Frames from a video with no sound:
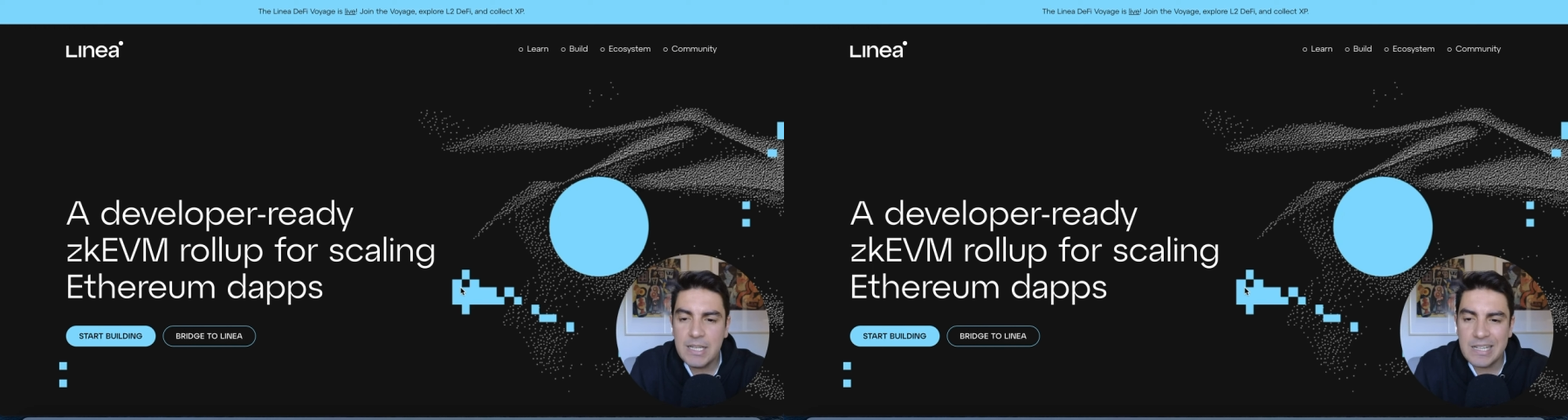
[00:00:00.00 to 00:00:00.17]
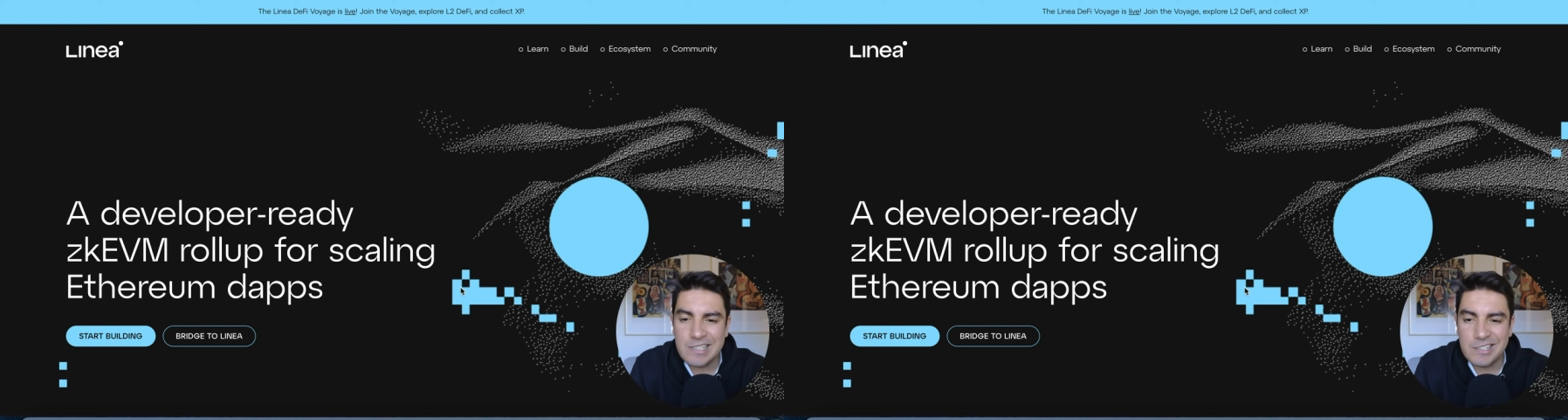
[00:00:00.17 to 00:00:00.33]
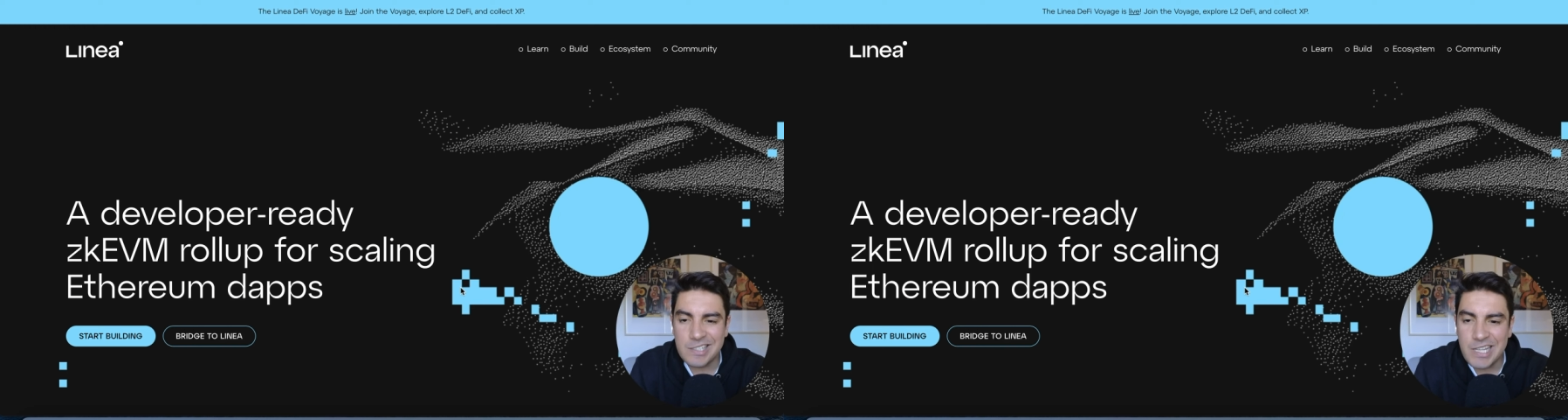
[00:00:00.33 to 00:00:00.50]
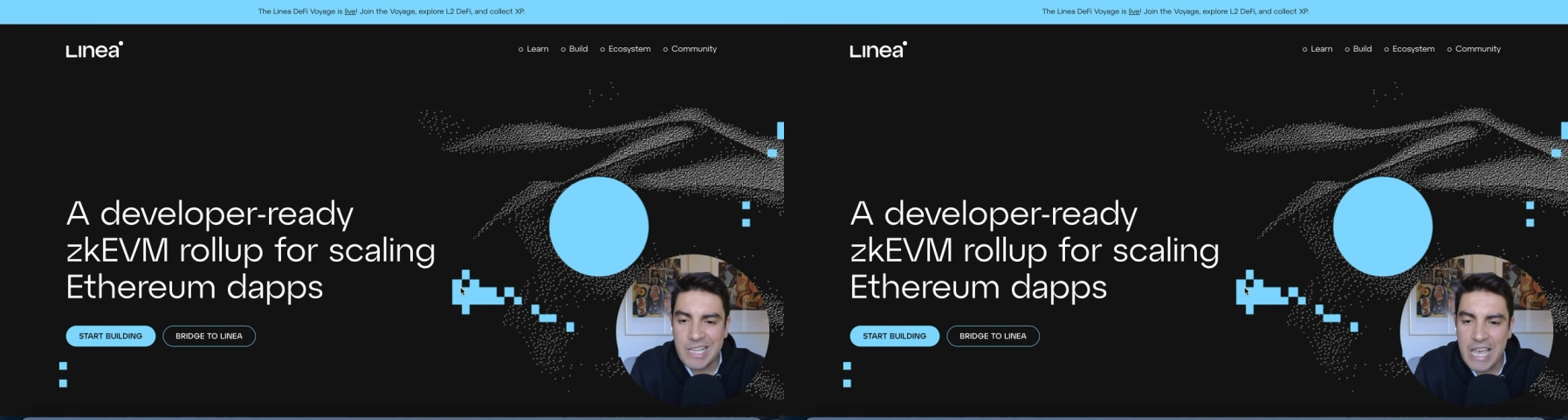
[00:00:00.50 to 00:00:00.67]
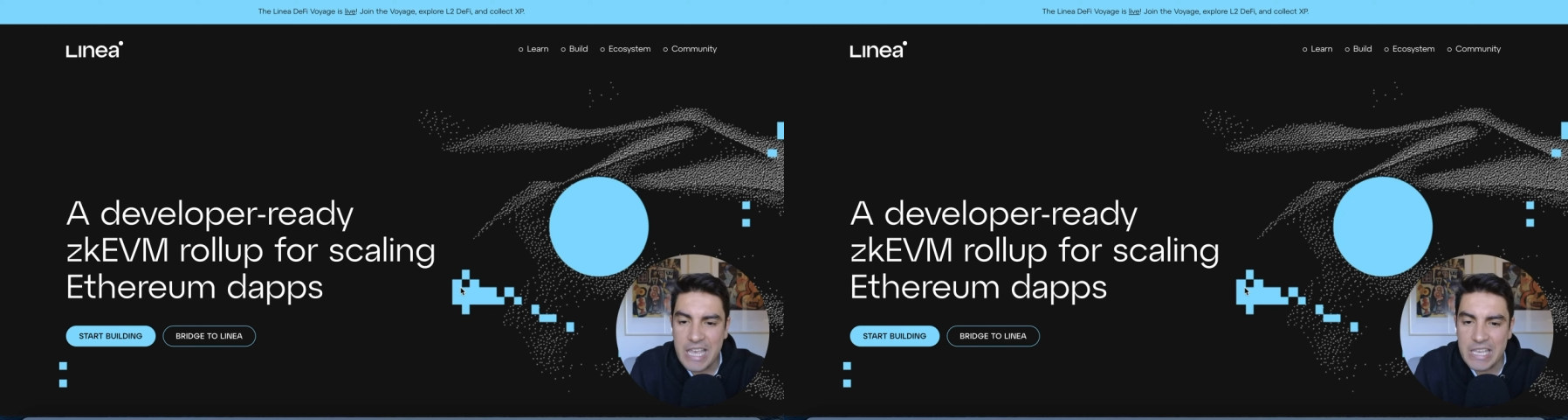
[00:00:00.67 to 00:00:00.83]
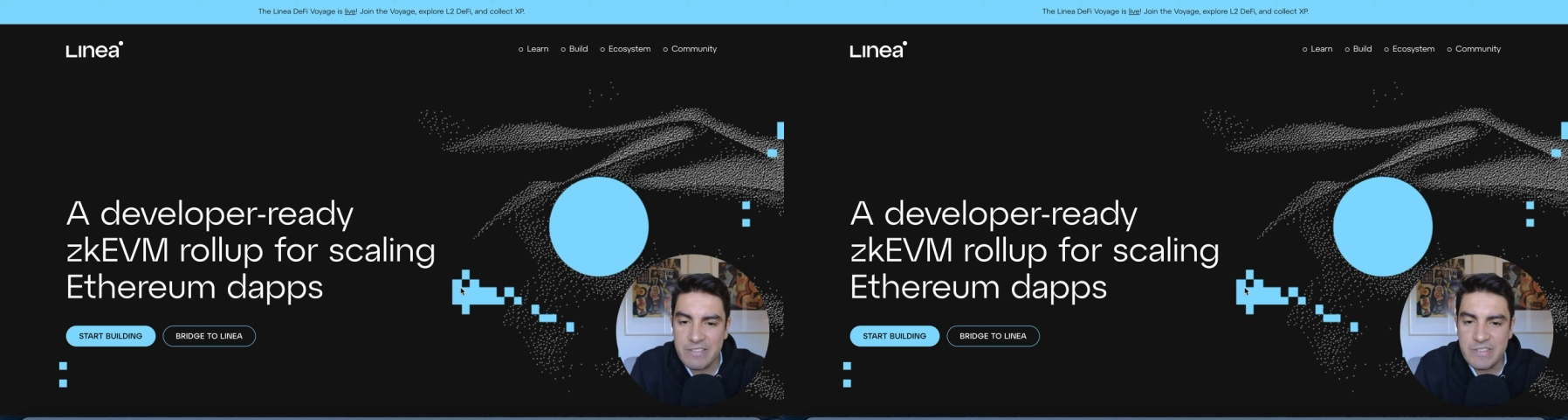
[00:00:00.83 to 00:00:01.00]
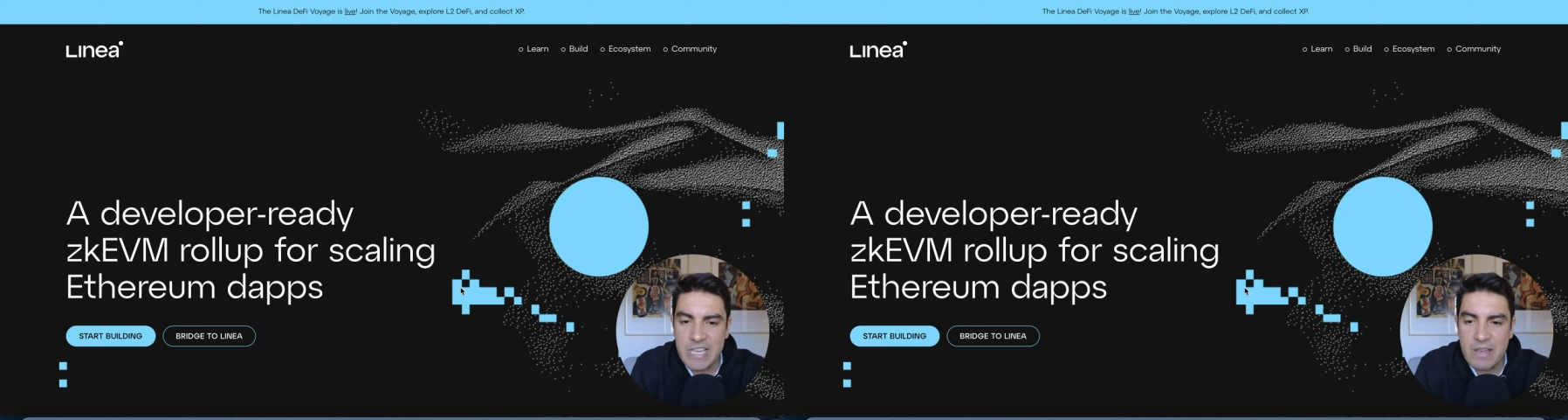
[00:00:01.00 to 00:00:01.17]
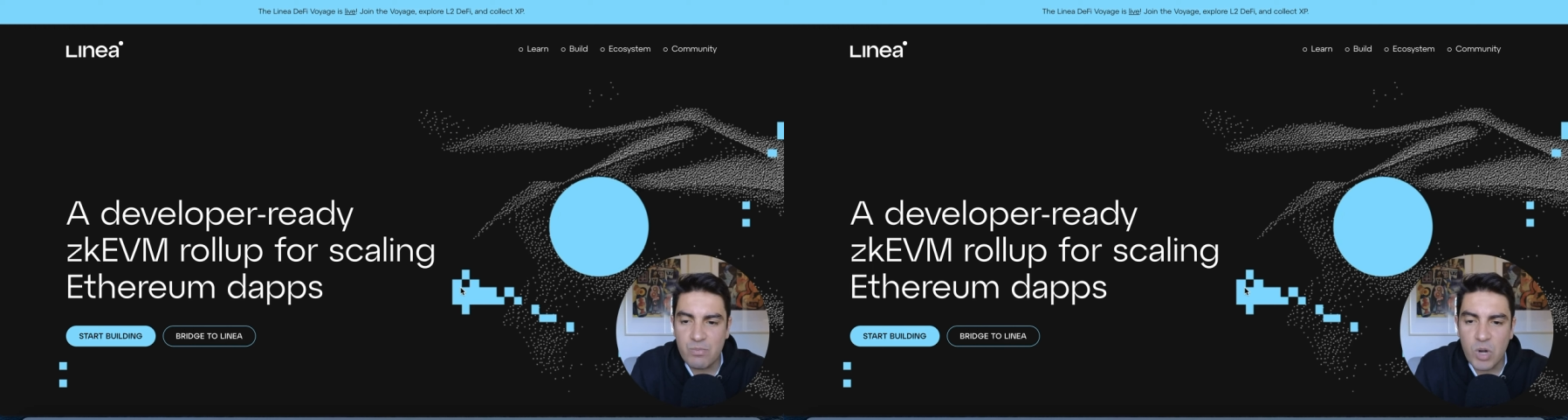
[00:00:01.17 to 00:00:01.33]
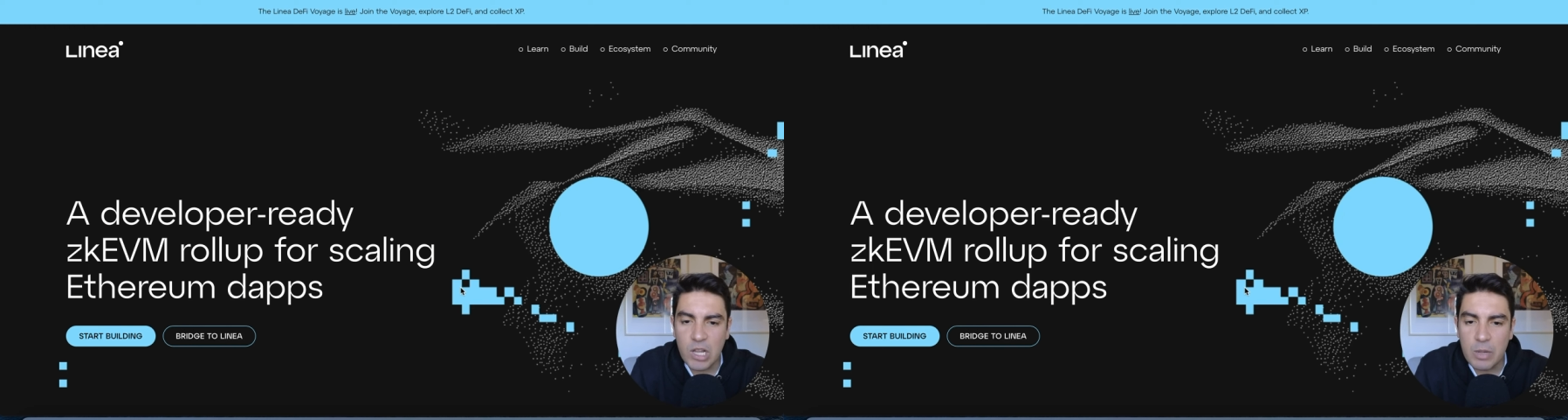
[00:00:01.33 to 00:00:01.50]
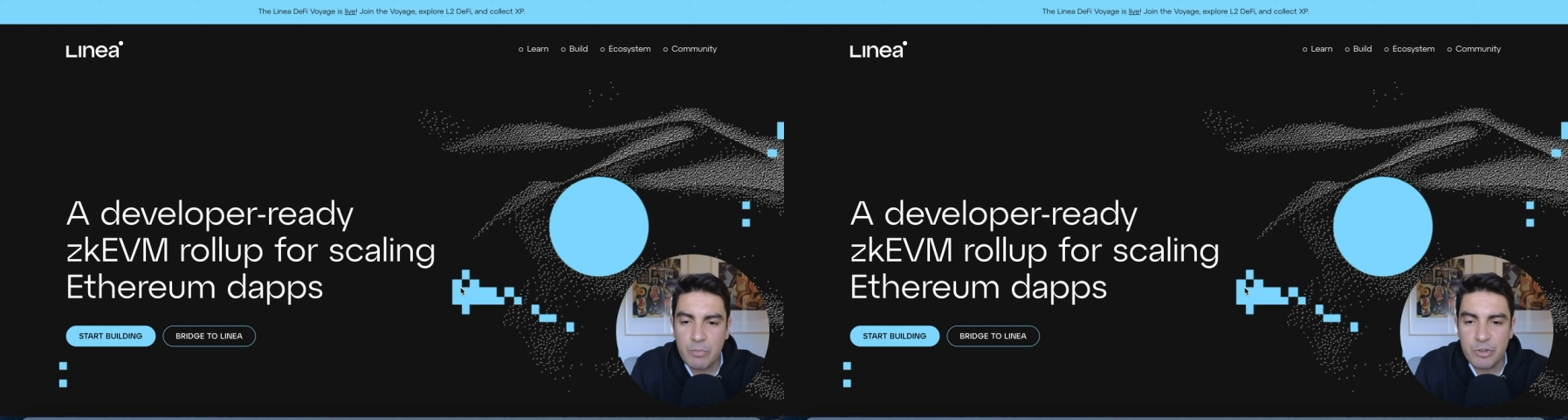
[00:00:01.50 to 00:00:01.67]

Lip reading: A zkEVM rollup